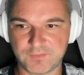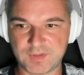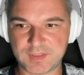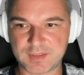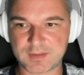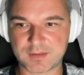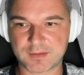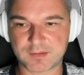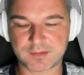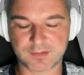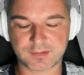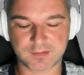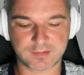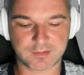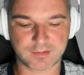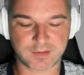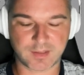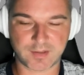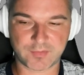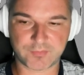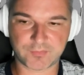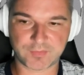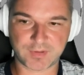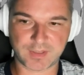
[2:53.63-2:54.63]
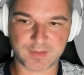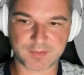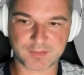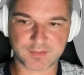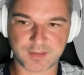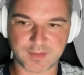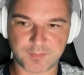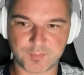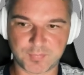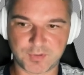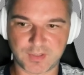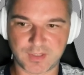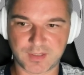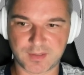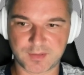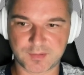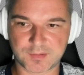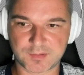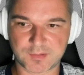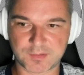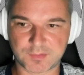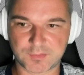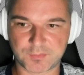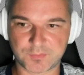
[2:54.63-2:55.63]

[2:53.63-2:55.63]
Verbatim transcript: and this is uh, a REST API,